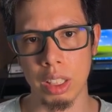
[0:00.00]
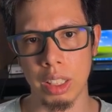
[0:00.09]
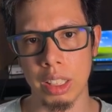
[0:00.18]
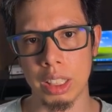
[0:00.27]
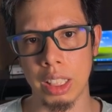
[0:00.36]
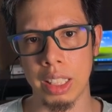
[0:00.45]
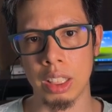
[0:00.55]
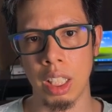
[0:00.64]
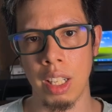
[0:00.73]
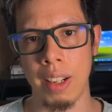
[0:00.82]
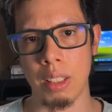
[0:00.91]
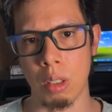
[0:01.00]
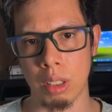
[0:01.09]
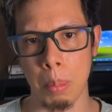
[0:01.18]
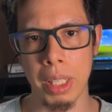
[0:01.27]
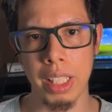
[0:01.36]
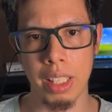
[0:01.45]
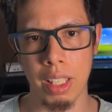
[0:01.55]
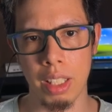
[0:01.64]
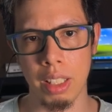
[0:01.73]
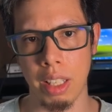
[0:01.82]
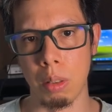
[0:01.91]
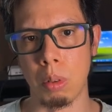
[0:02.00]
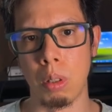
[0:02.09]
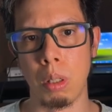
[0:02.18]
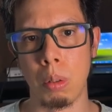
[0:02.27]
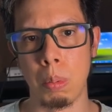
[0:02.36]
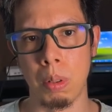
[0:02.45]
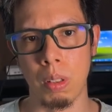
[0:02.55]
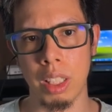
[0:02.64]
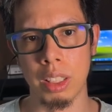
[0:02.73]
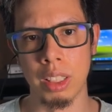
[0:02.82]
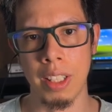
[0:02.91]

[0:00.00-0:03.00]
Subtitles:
In this case, North America, Europe, right?